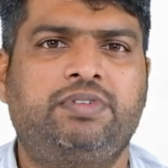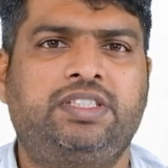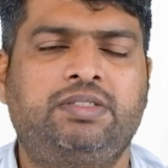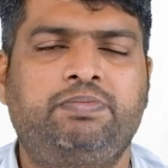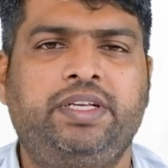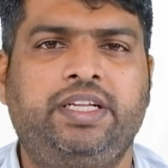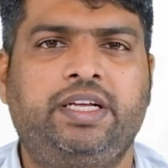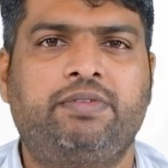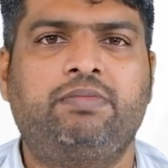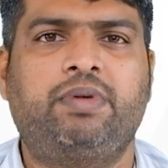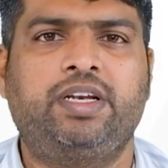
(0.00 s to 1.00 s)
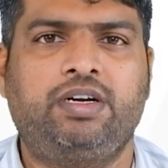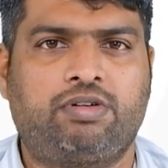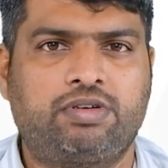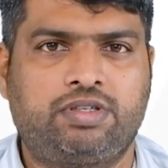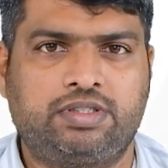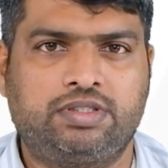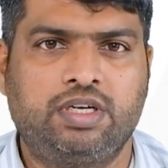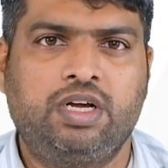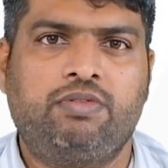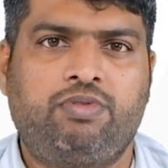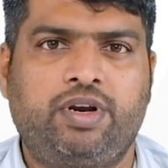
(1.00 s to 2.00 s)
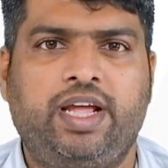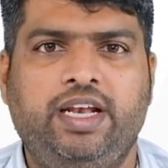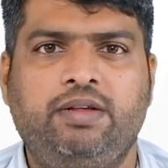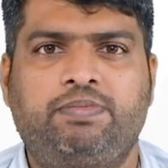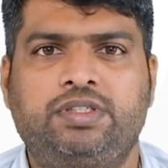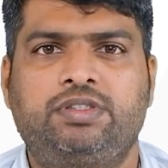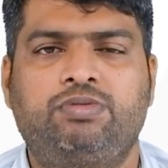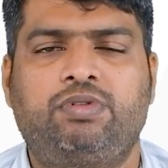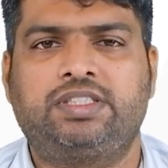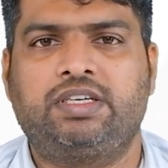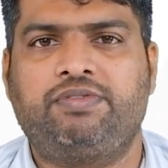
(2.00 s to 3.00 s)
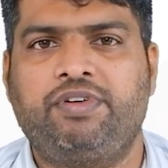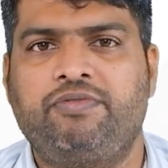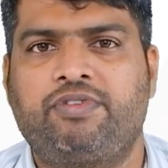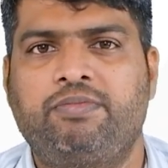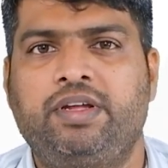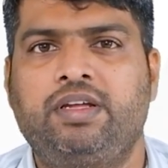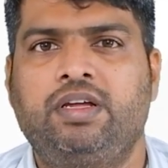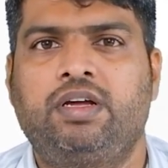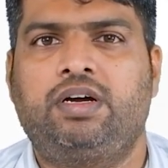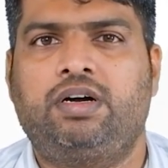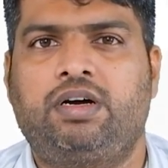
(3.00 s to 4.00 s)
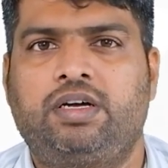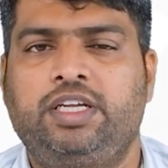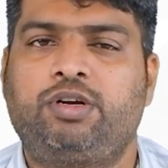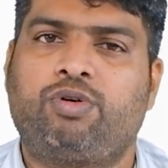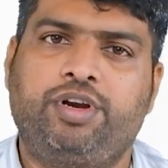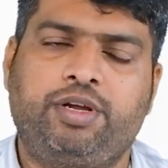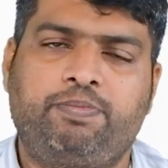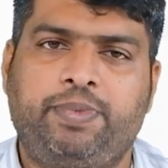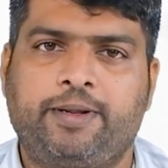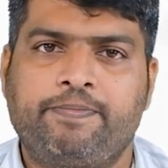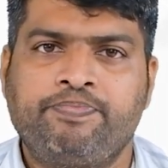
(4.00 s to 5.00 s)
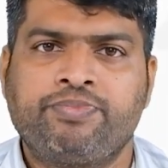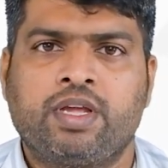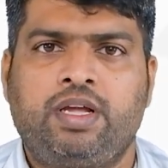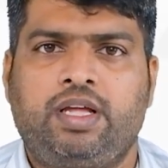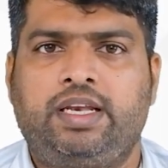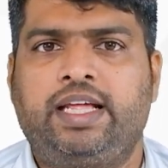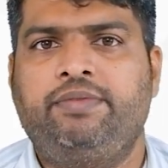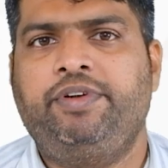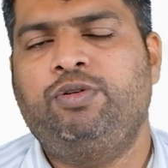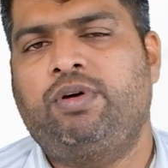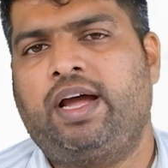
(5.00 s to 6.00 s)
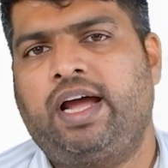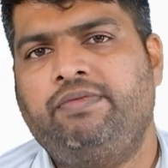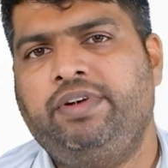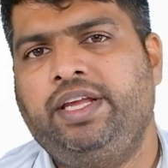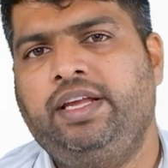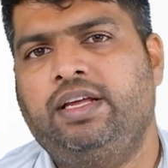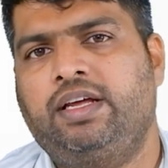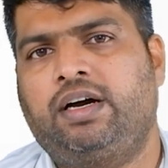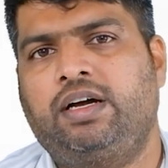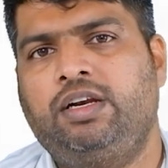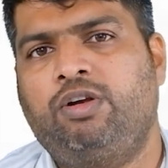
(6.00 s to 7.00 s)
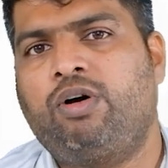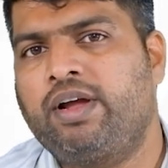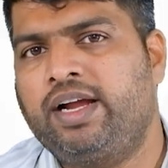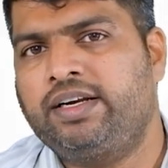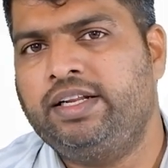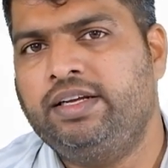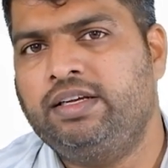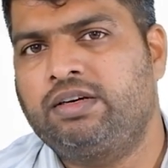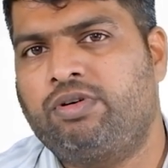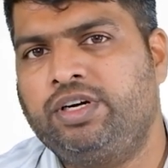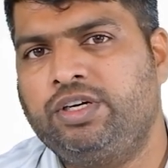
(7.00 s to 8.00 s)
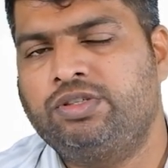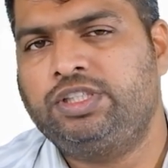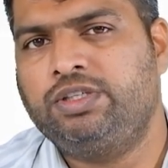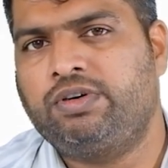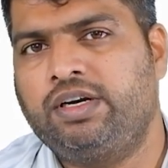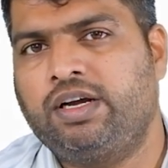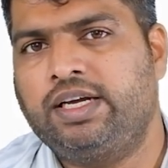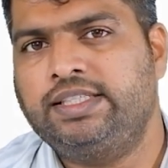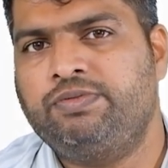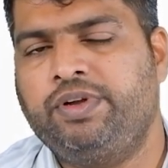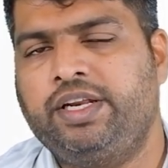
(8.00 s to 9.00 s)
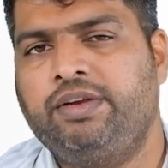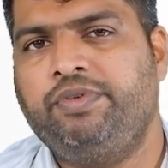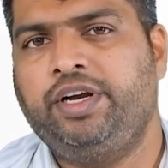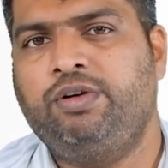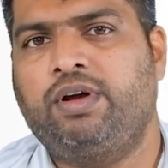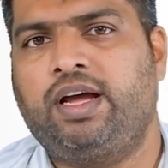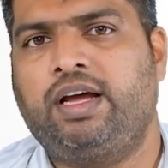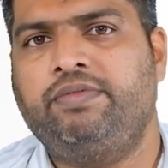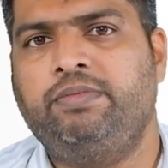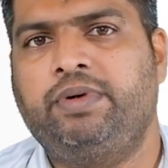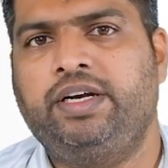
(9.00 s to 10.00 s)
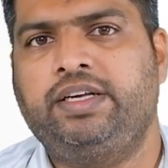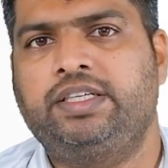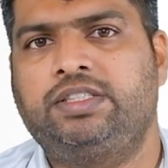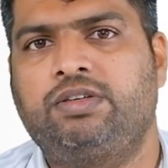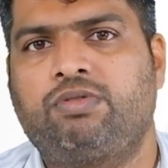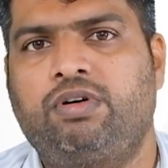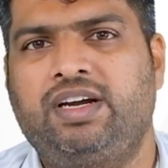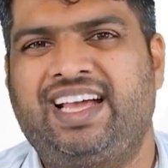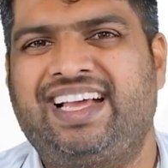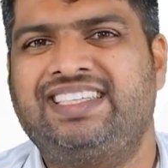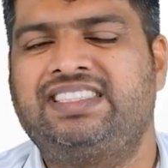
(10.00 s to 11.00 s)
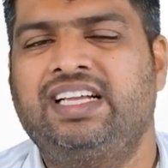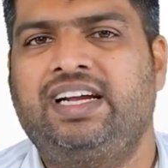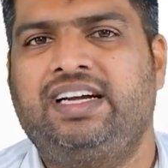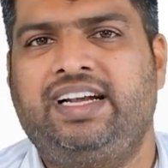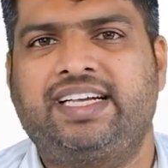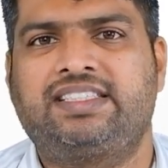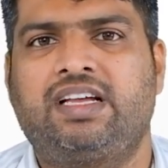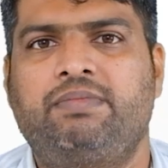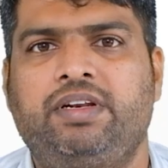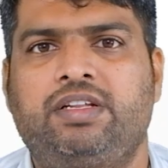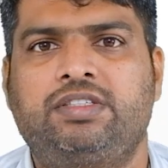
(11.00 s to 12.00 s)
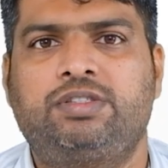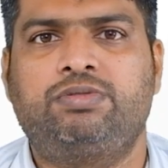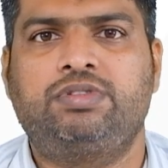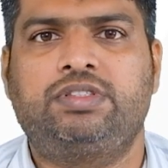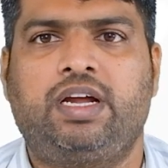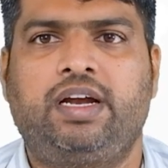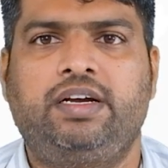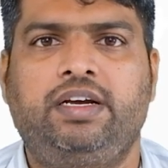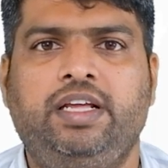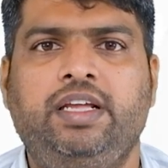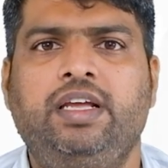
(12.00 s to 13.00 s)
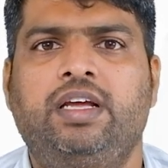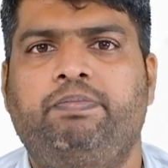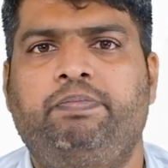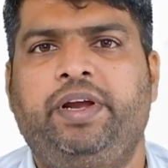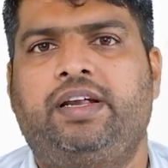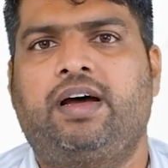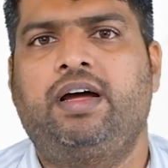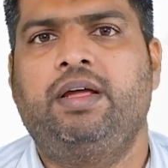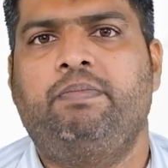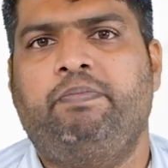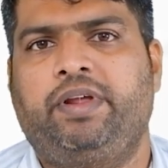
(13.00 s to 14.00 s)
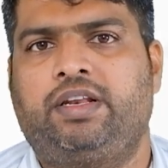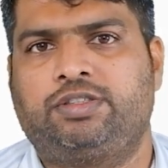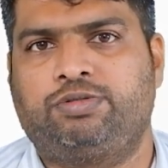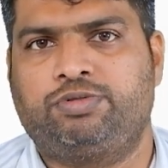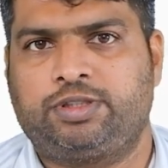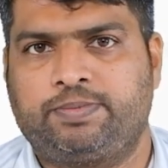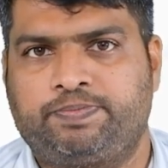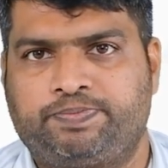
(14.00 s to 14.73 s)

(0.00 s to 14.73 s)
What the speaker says: which is being given by the doctors for any person who are suffering from the chronic pain. Then we do have the long-acting corticosteroid, guys, wherein we do have the medication called as dexamethasones and the beta-methasones.